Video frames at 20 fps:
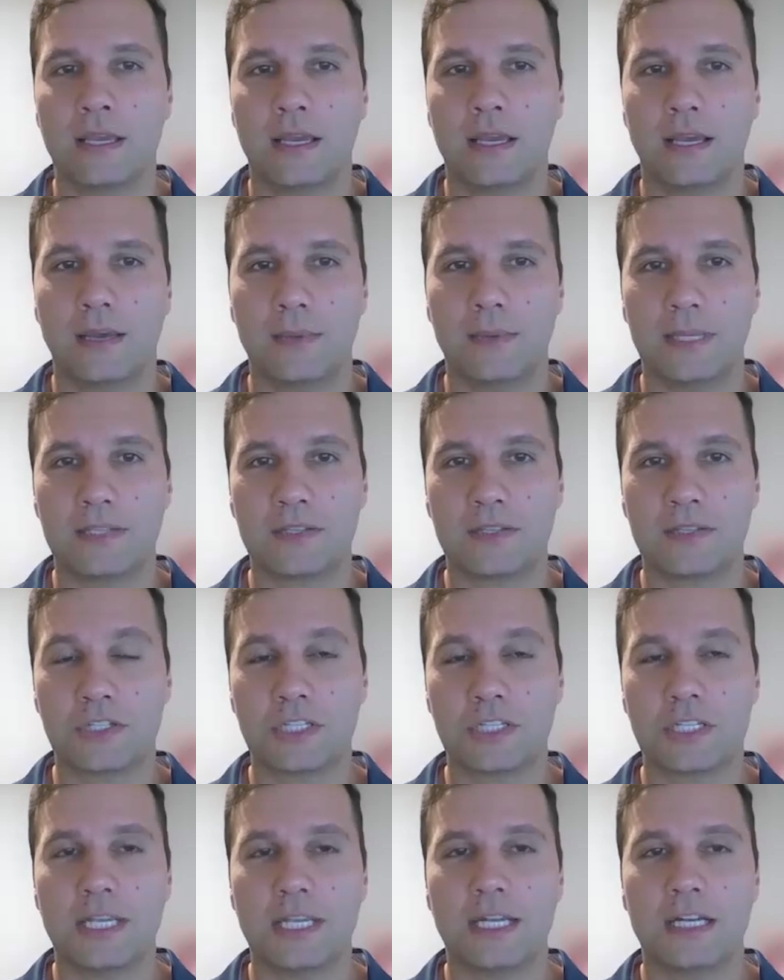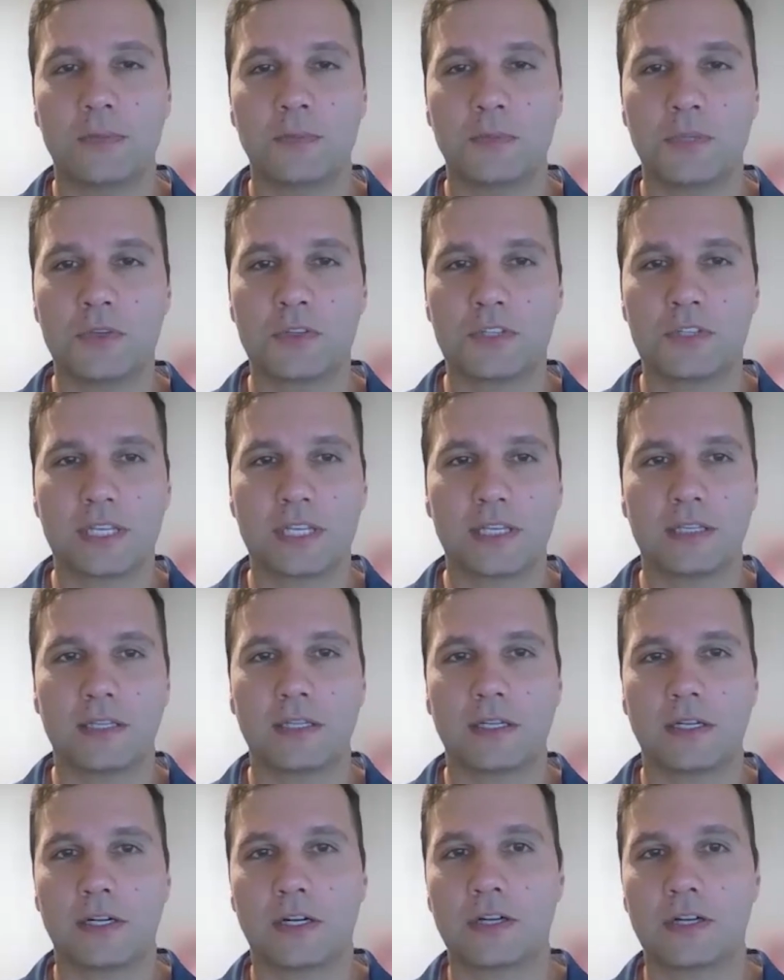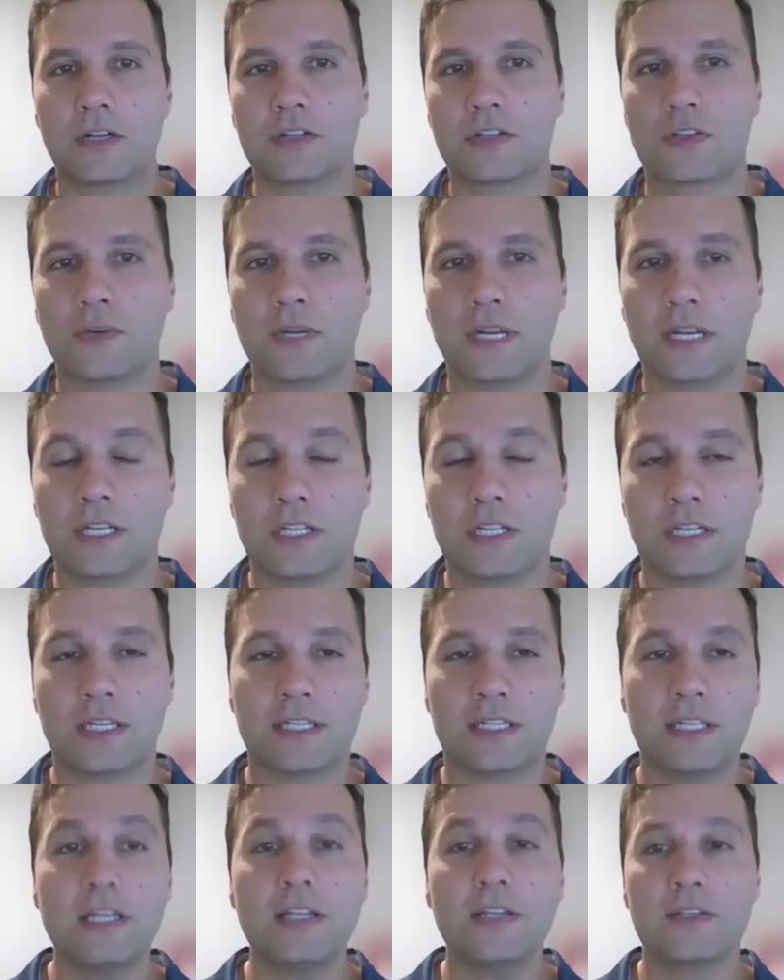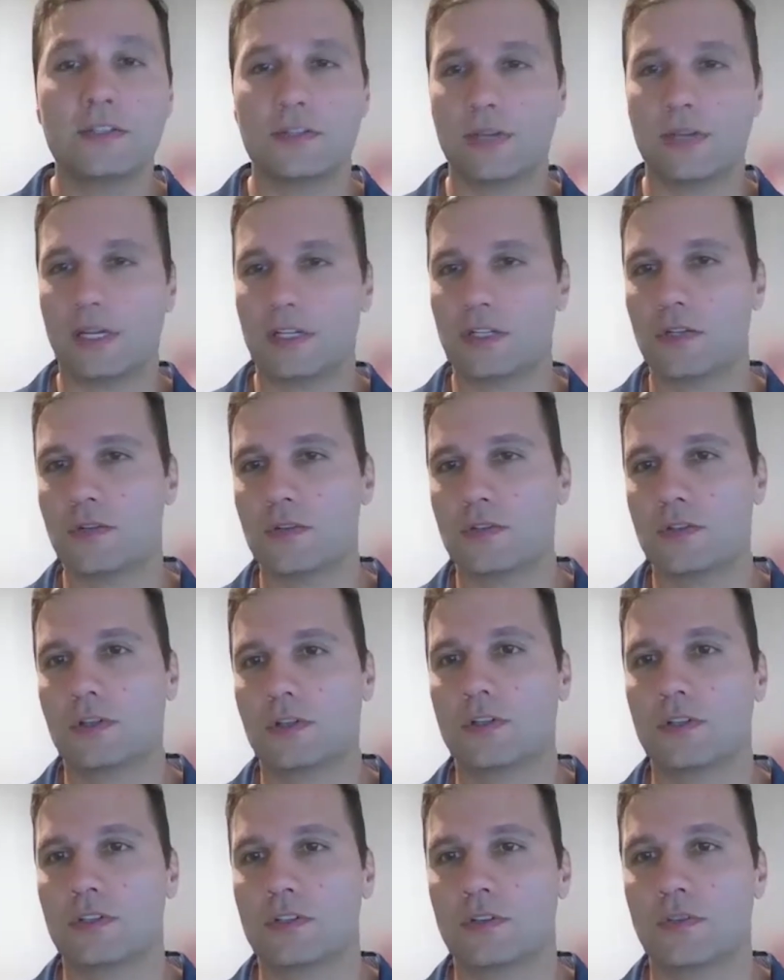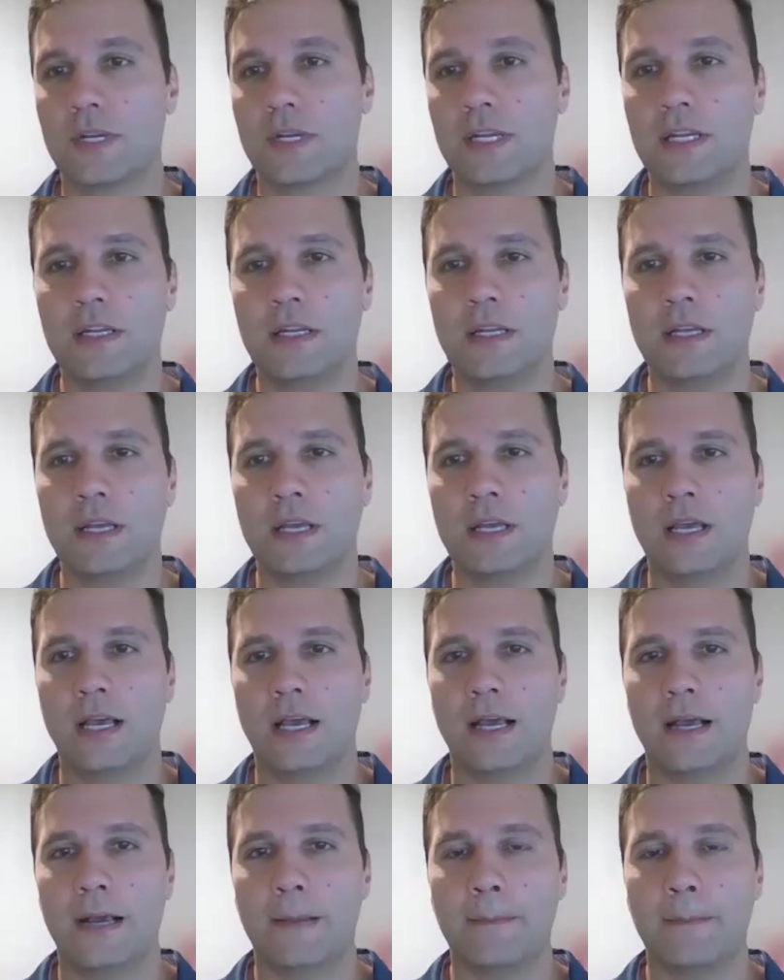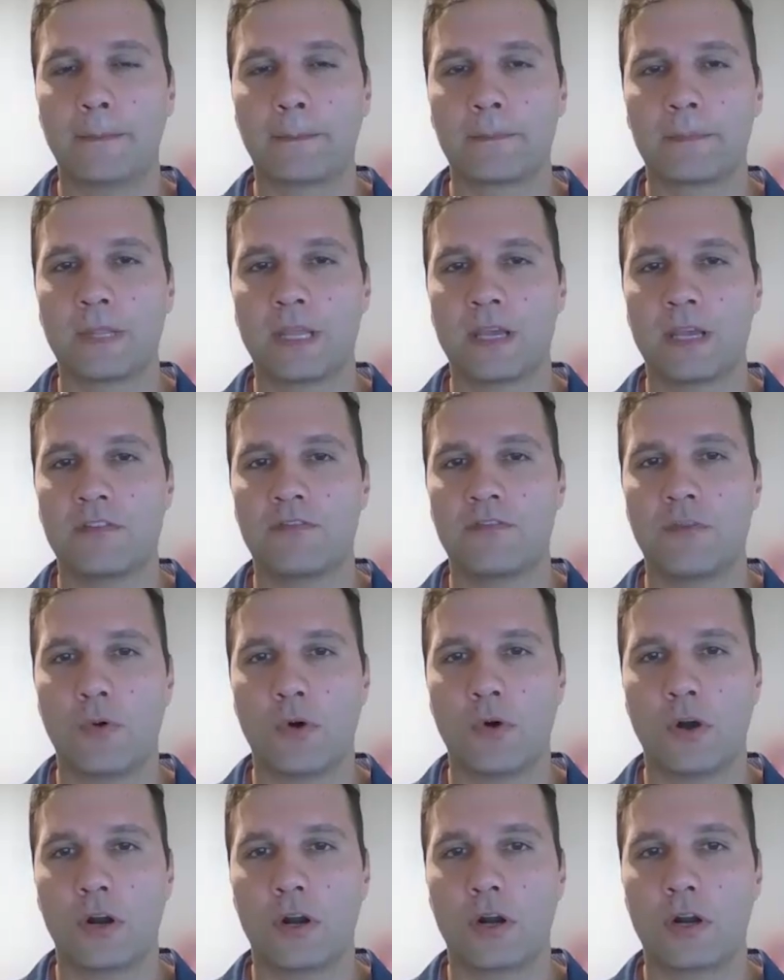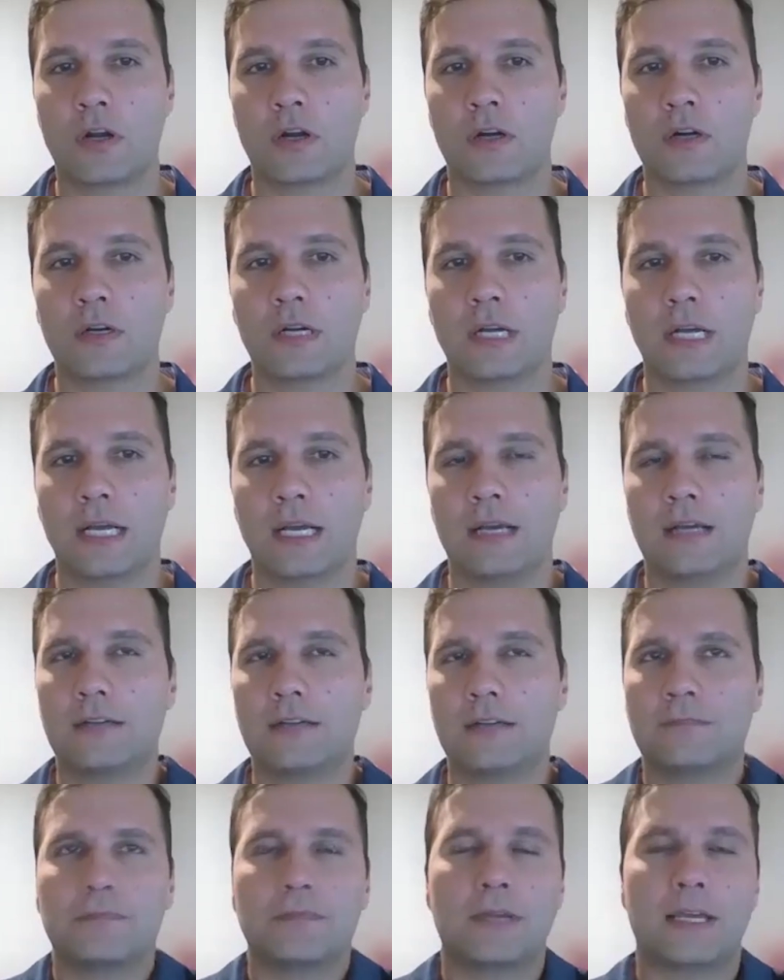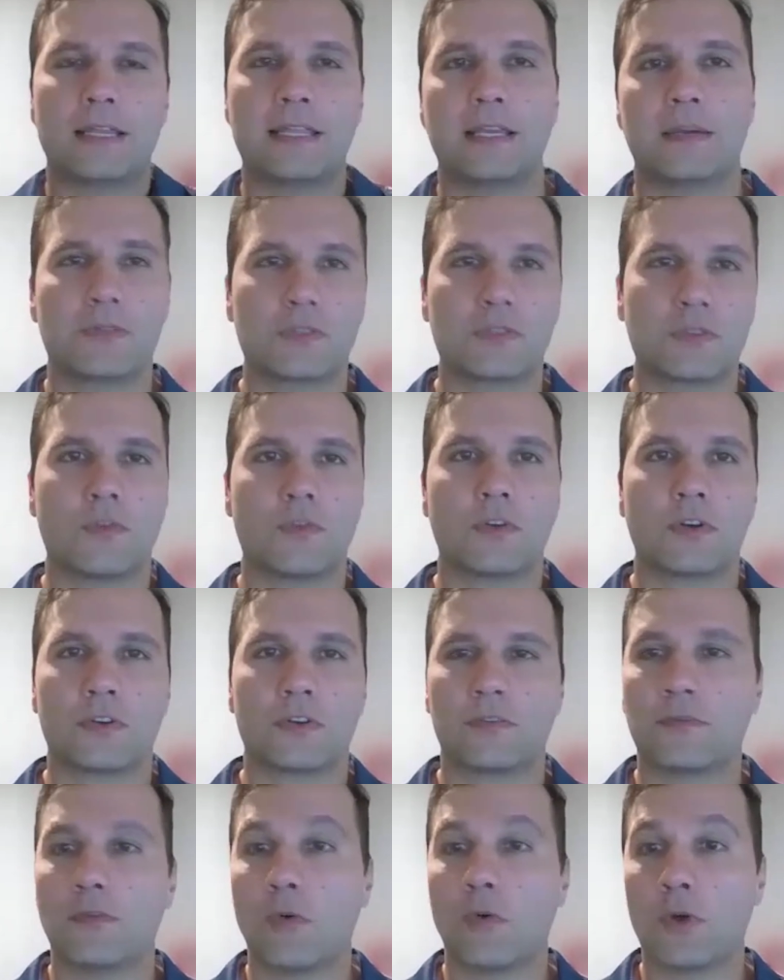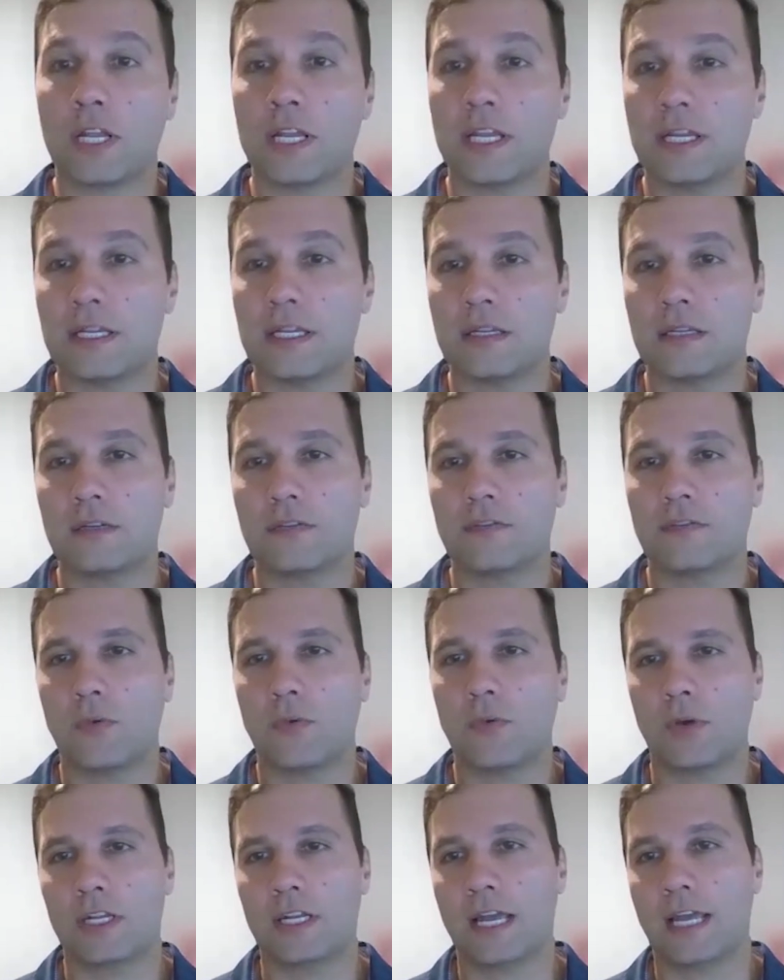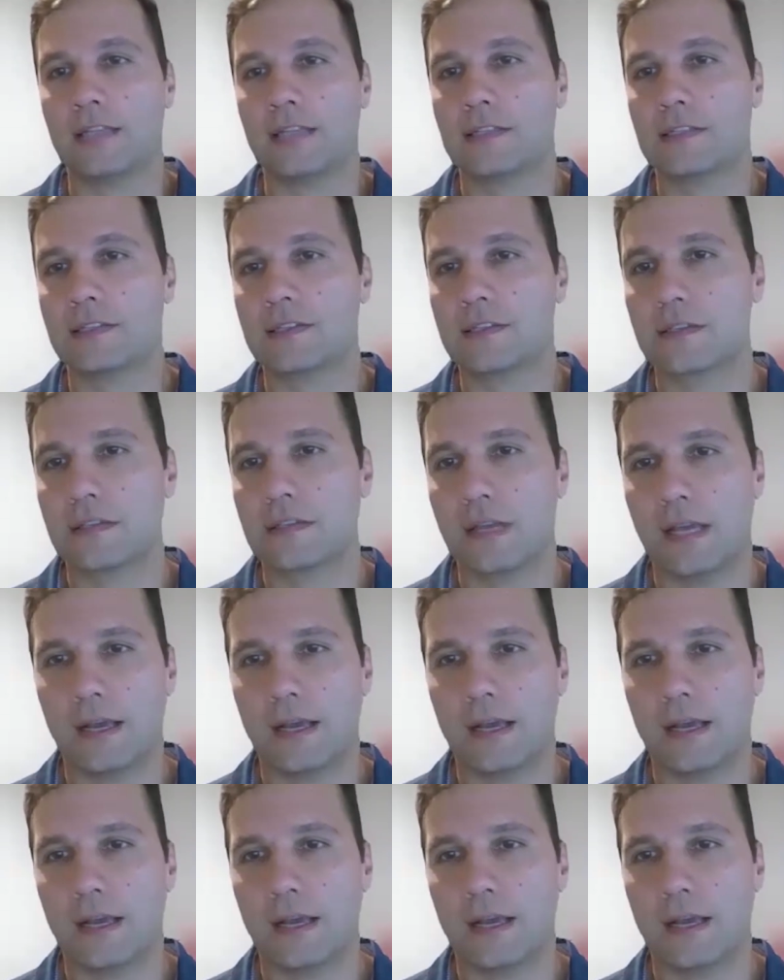And so she ended up using her Zerene, and she continues to actually use her Zerene for, I think it was over 40 nights,